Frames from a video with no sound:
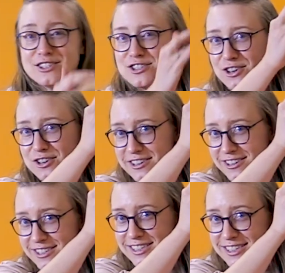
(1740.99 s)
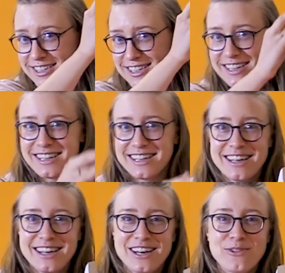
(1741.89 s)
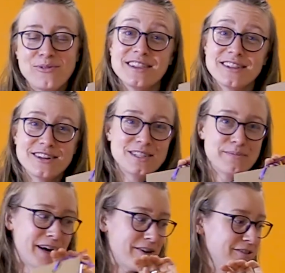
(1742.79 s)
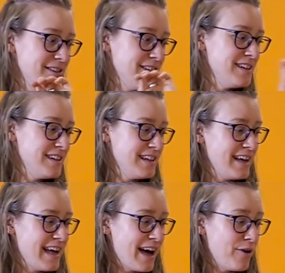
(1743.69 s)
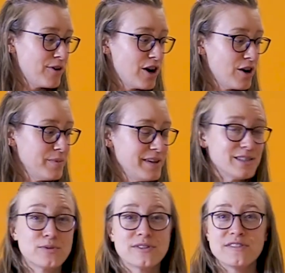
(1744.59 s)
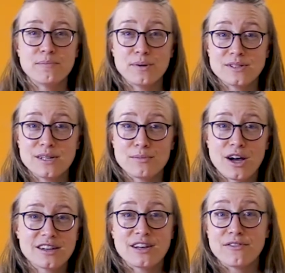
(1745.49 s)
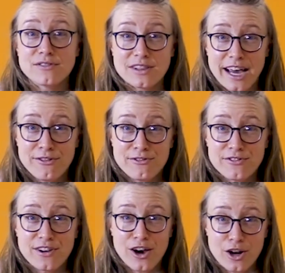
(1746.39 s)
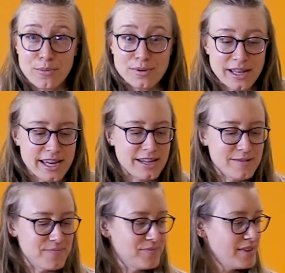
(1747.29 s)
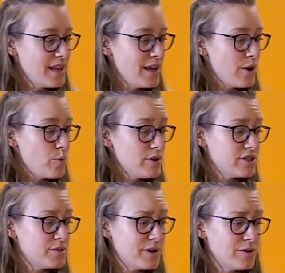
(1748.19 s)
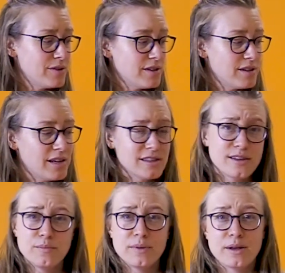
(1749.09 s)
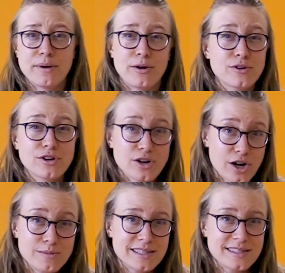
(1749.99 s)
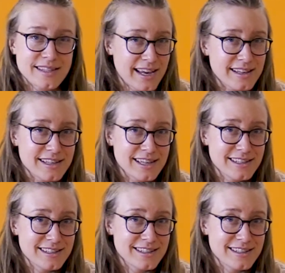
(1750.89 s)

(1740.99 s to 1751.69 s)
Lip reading: journal. We learned about how carbon is one of the building blocks of life on our planet. We learned about a little bit about carbon cycling,